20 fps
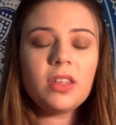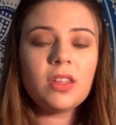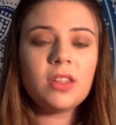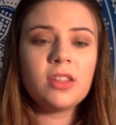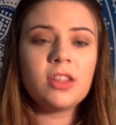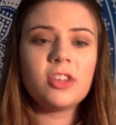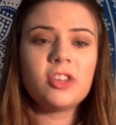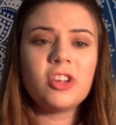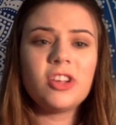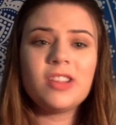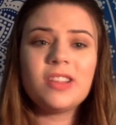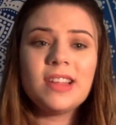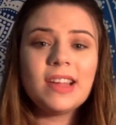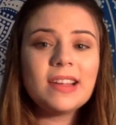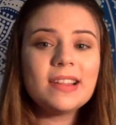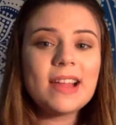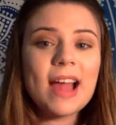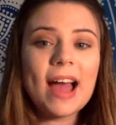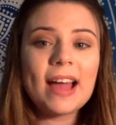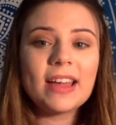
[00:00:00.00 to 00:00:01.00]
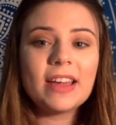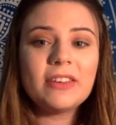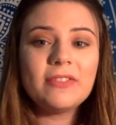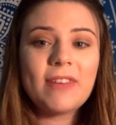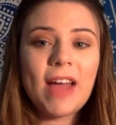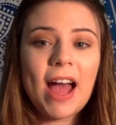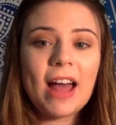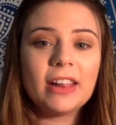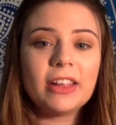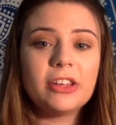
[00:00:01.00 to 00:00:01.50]
such as zigzagging
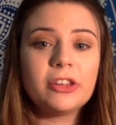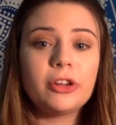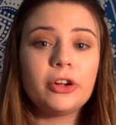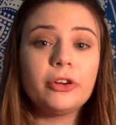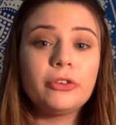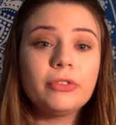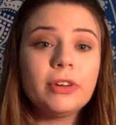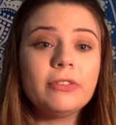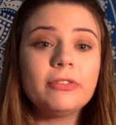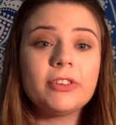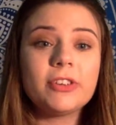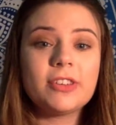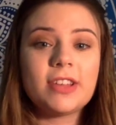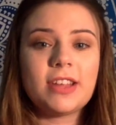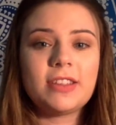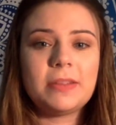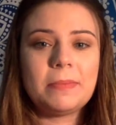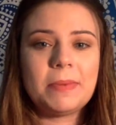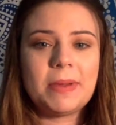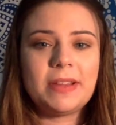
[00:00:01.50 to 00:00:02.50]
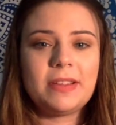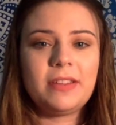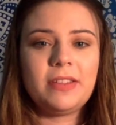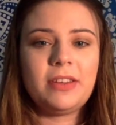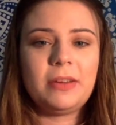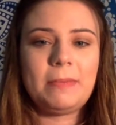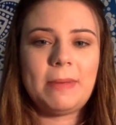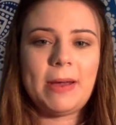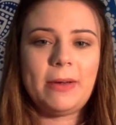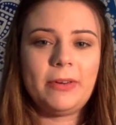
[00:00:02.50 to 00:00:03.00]
valleys or rivers at the base of
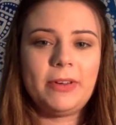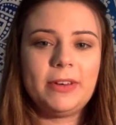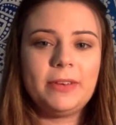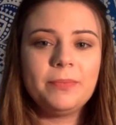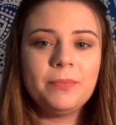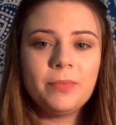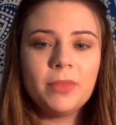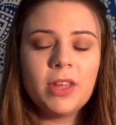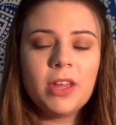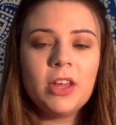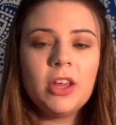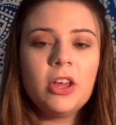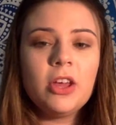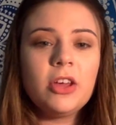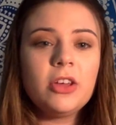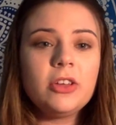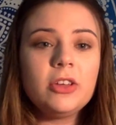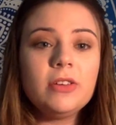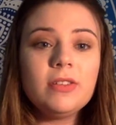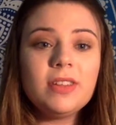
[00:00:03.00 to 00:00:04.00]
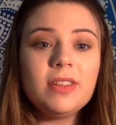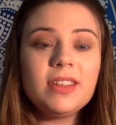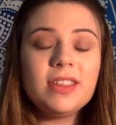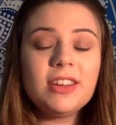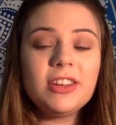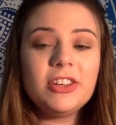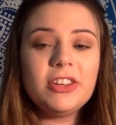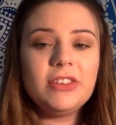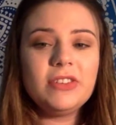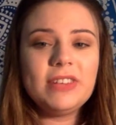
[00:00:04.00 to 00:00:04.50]
their mountain. Using their
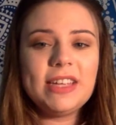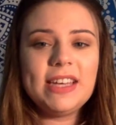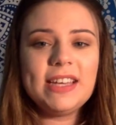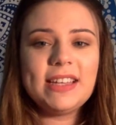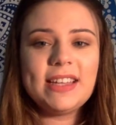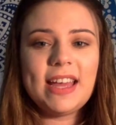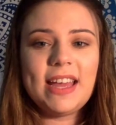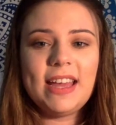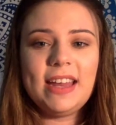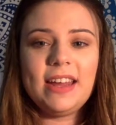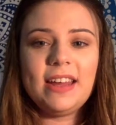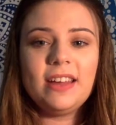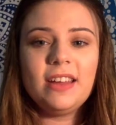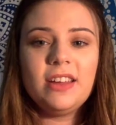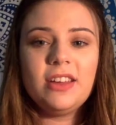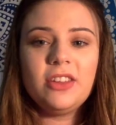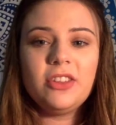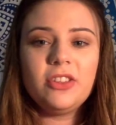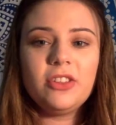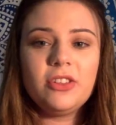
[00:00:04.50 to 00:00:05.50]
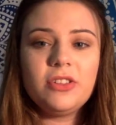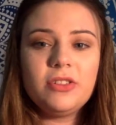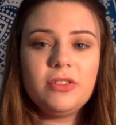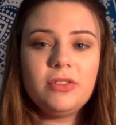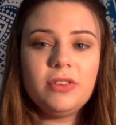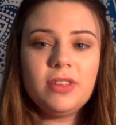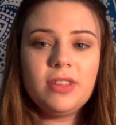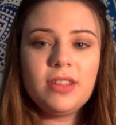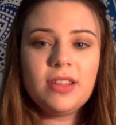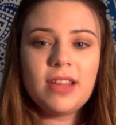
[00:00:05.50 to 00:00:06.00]
unique data, the
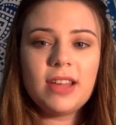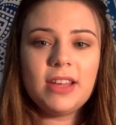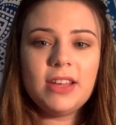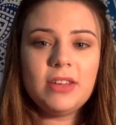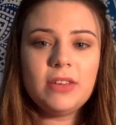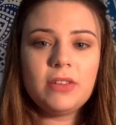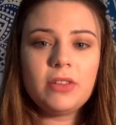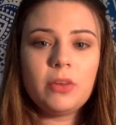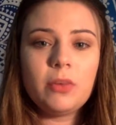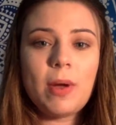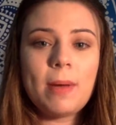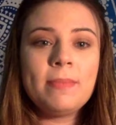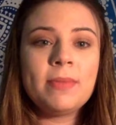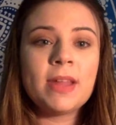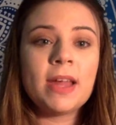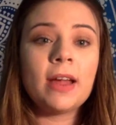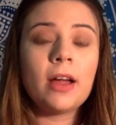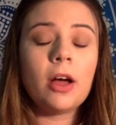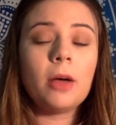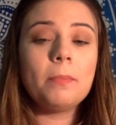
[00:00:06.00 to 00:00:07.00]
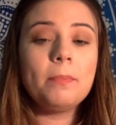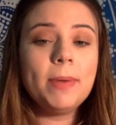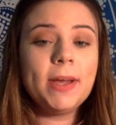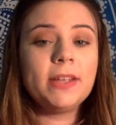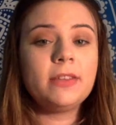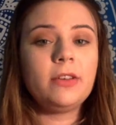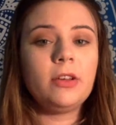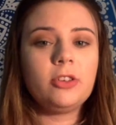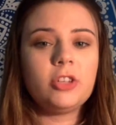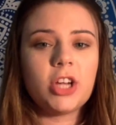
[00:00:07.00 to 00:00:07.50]
students then used a website called
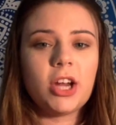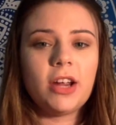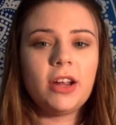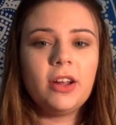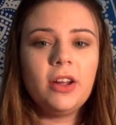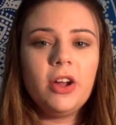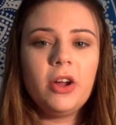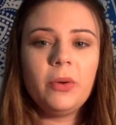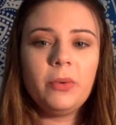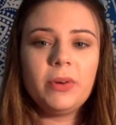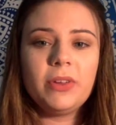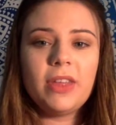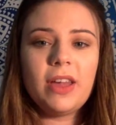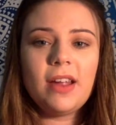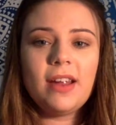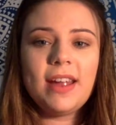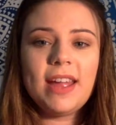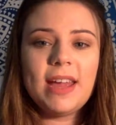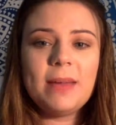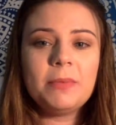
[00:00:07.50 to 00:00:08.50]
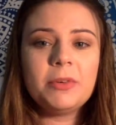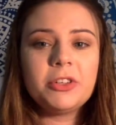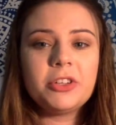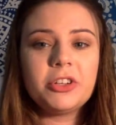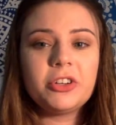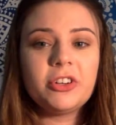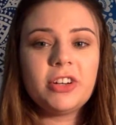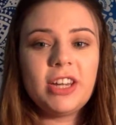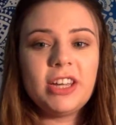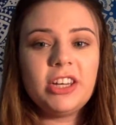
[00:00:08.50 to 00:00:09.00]
PictoChart, where they are able to
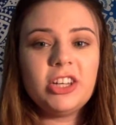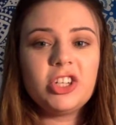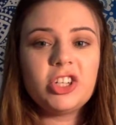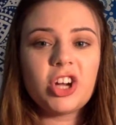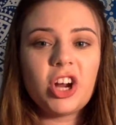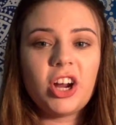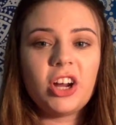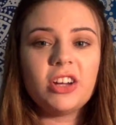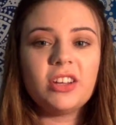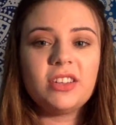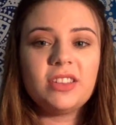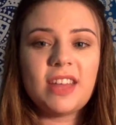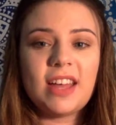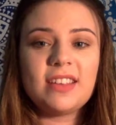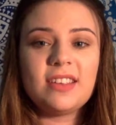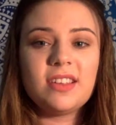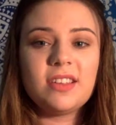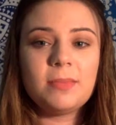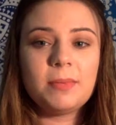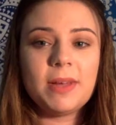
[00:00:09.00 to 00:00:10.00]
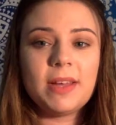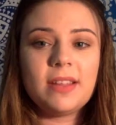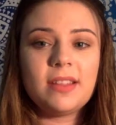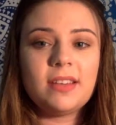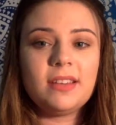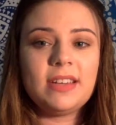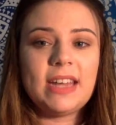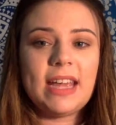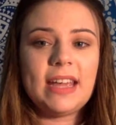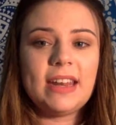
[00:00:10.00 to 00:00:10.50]
create a chart that displays
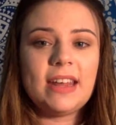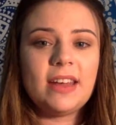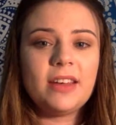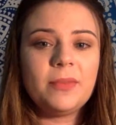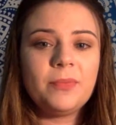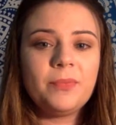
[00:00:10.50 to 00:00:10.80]
their data.